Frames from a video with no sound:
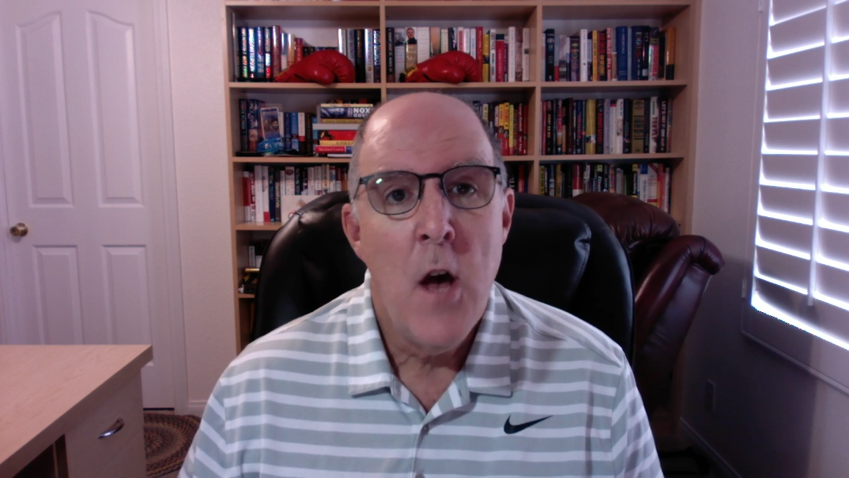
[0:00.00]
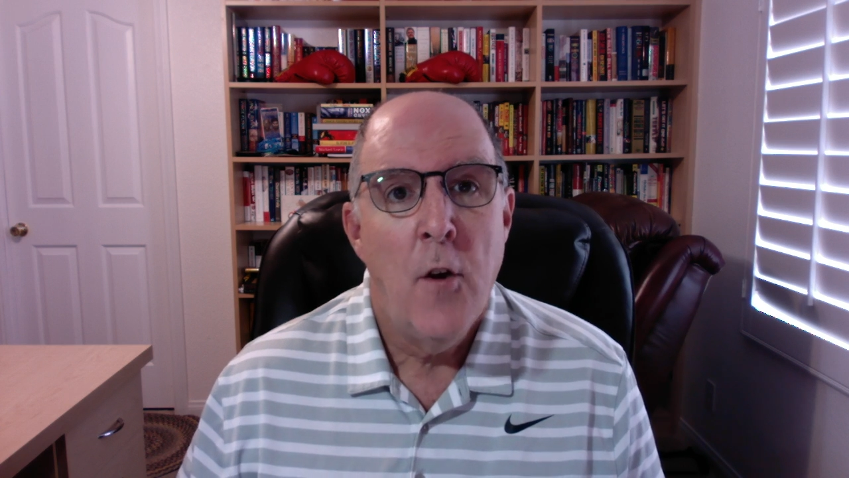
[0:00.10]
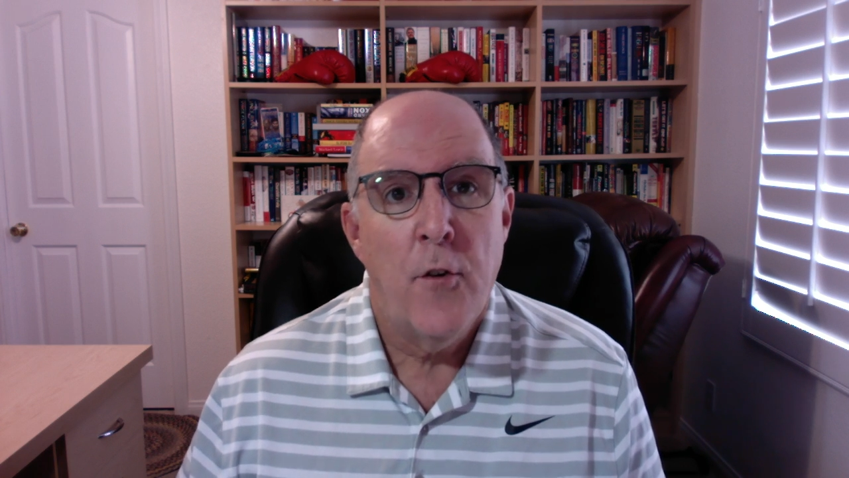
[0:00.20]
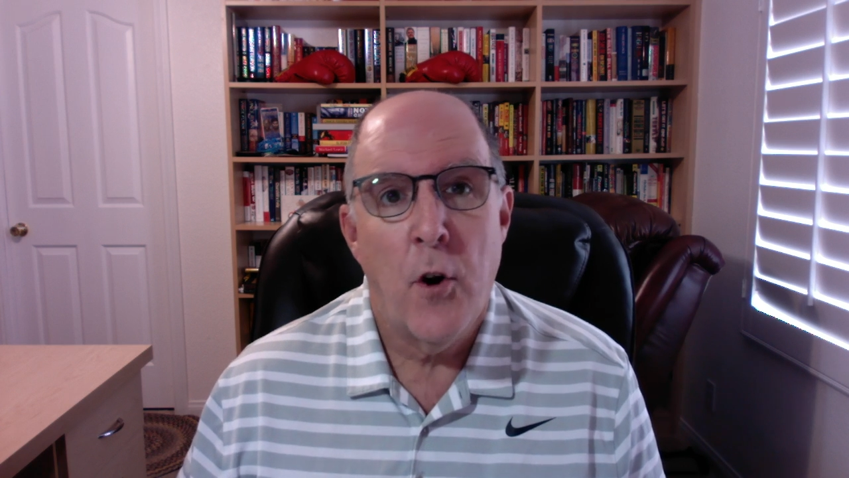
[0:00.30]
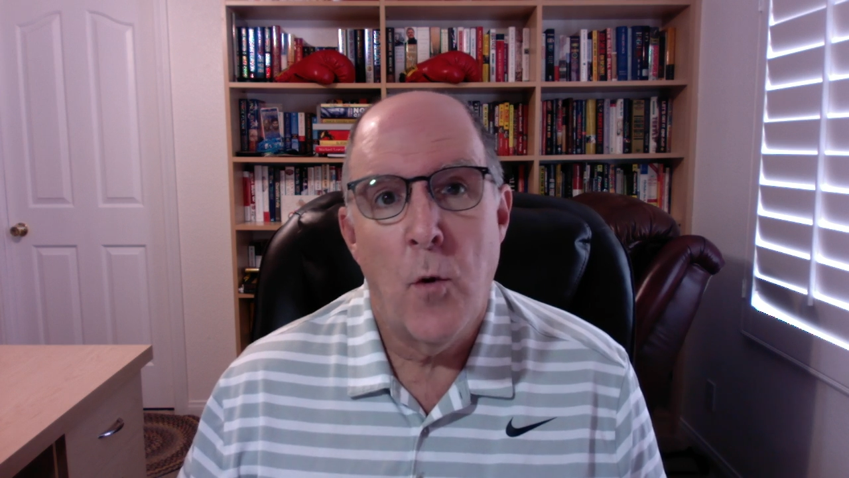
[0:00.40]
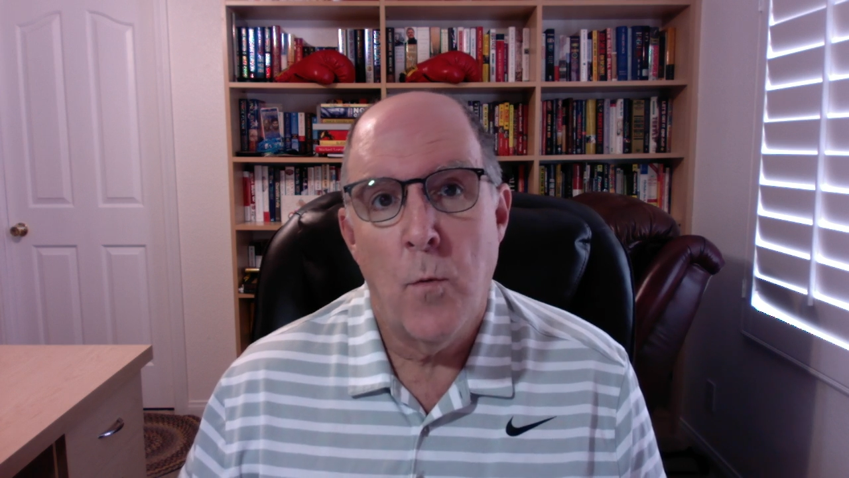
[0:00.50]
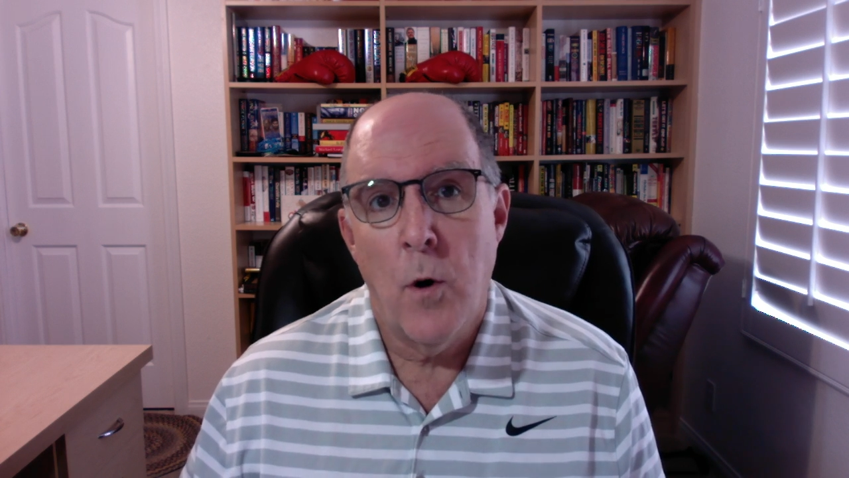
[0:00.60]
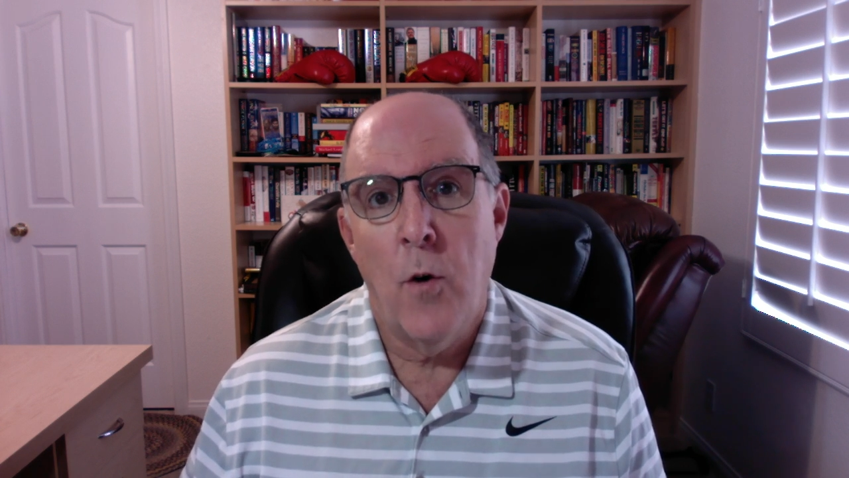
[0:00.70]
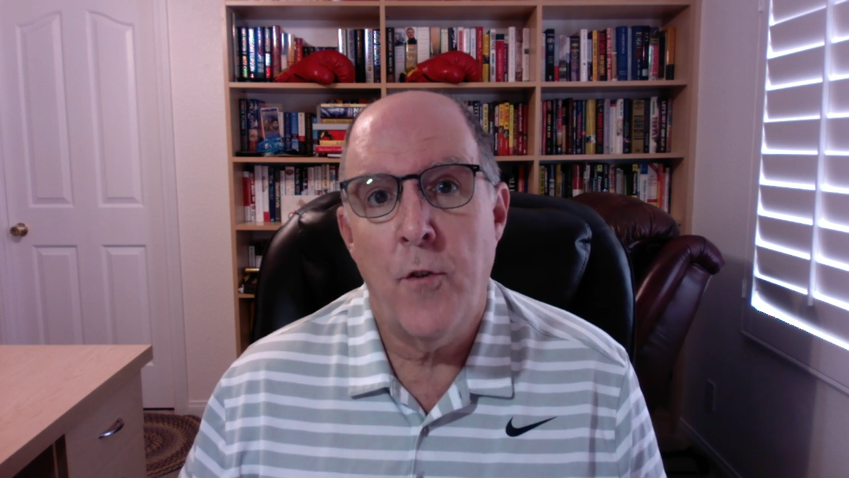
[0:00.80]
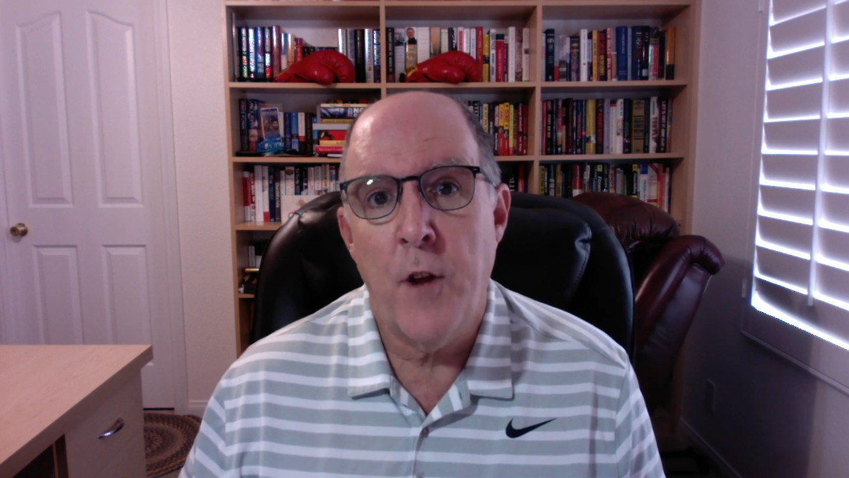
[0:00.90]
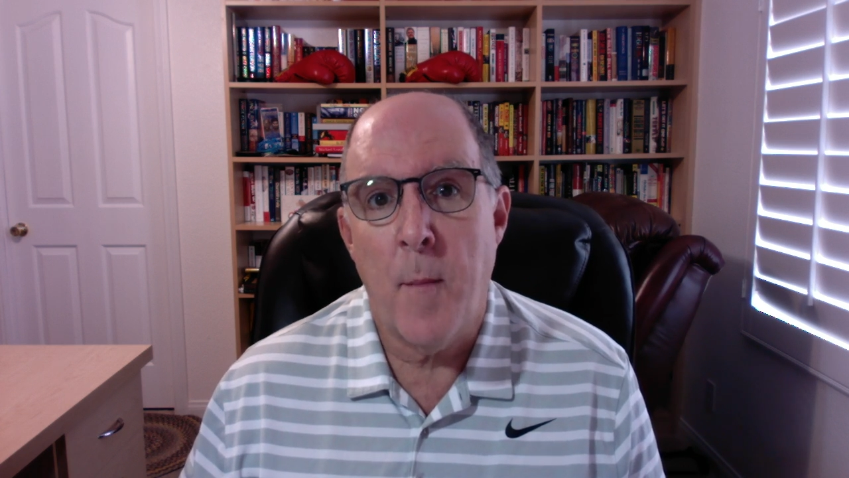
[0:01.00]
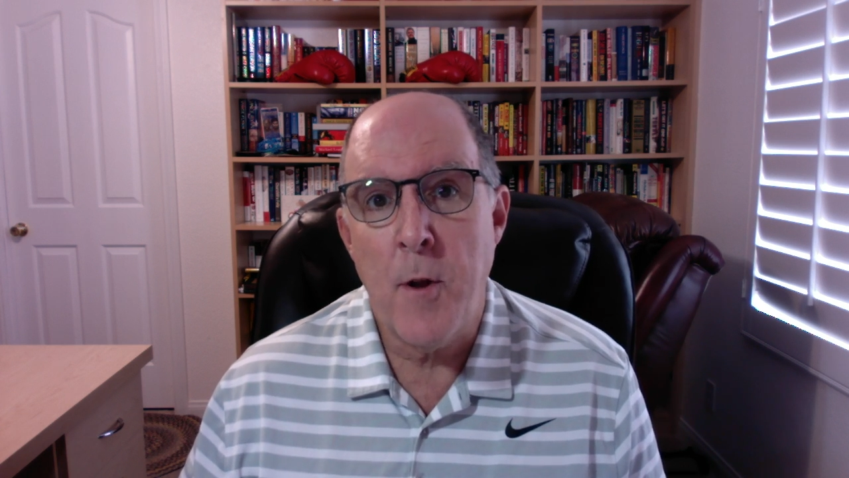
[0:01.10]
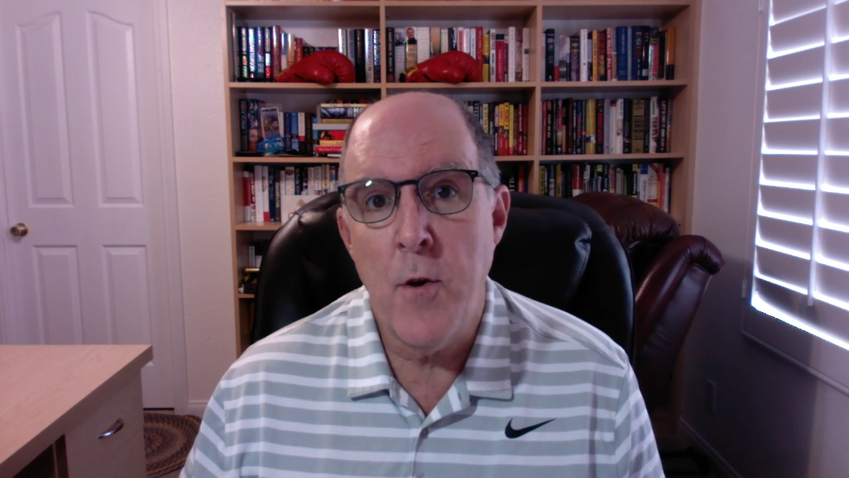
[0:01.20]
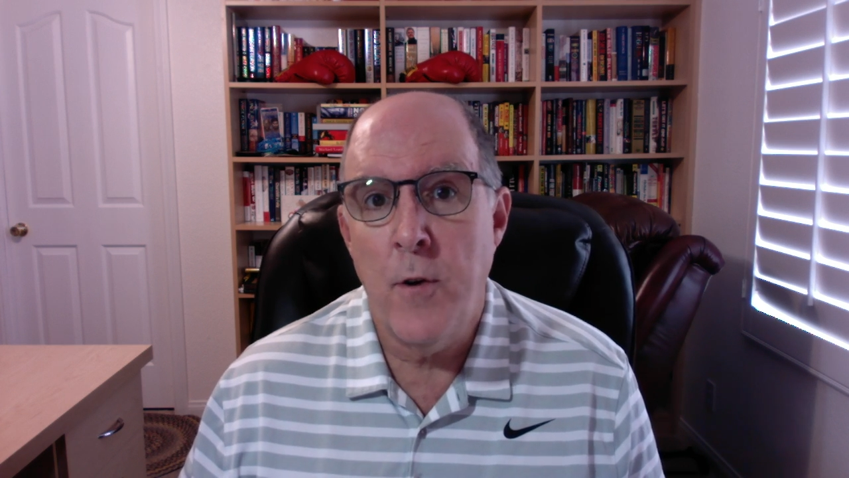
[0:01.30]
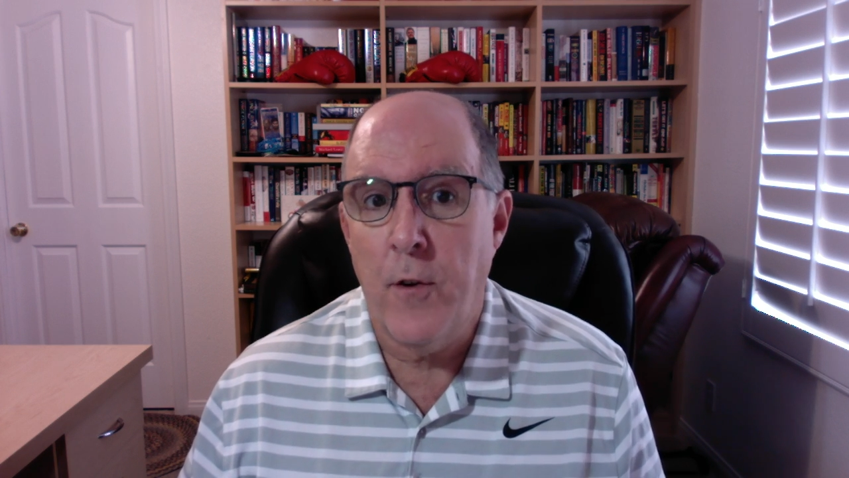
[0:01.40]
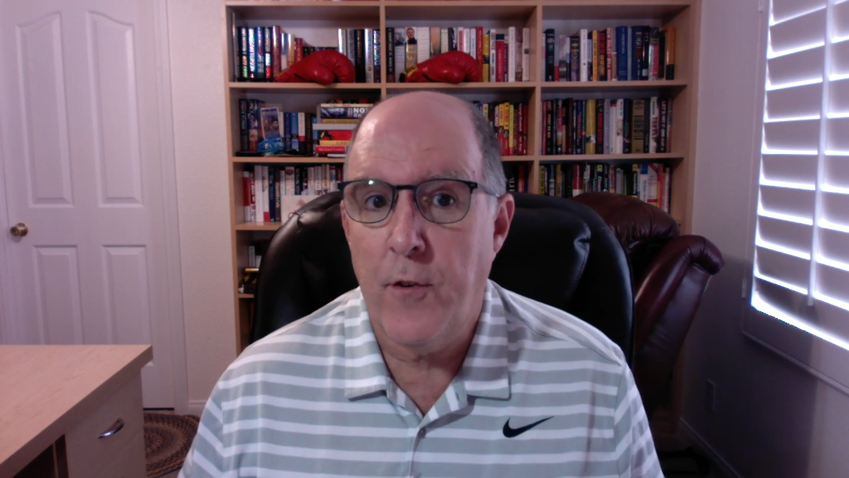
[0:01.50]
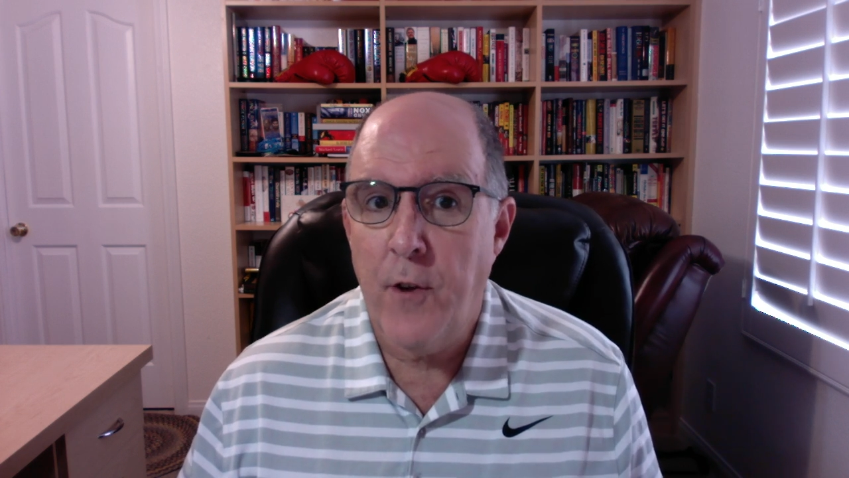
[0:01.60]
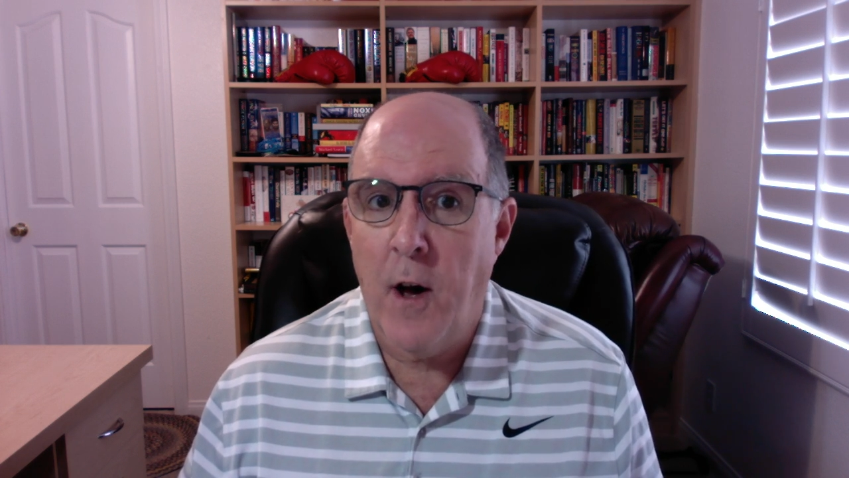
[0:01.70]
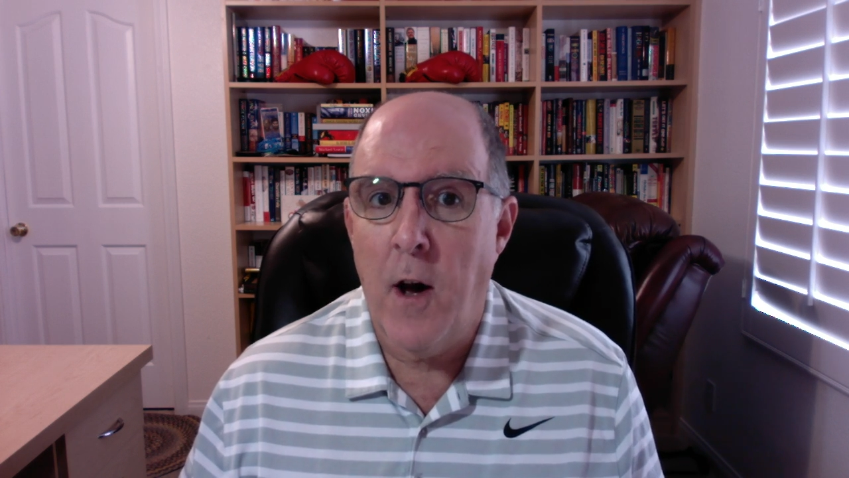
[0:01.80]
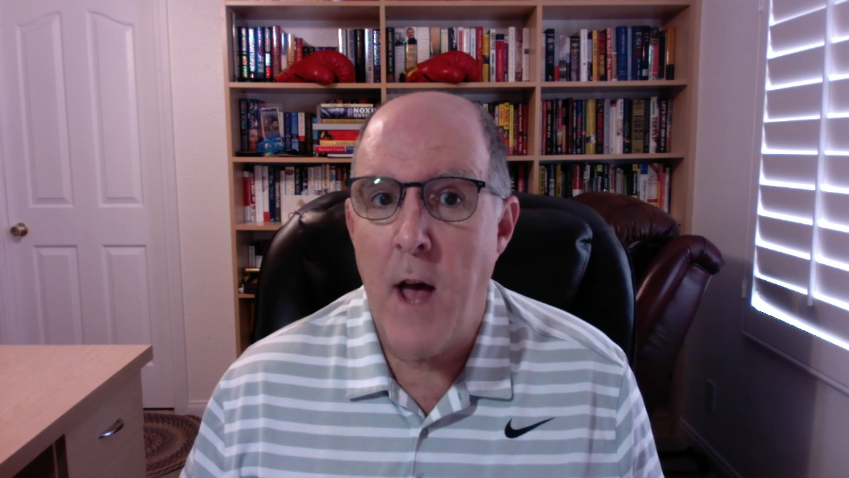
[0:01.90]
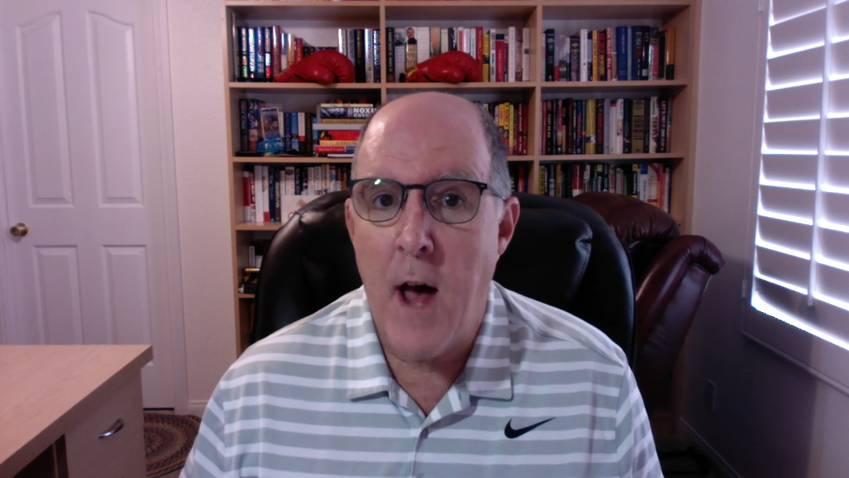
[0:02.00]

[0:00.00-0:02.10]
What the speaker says: So Rose Namajunas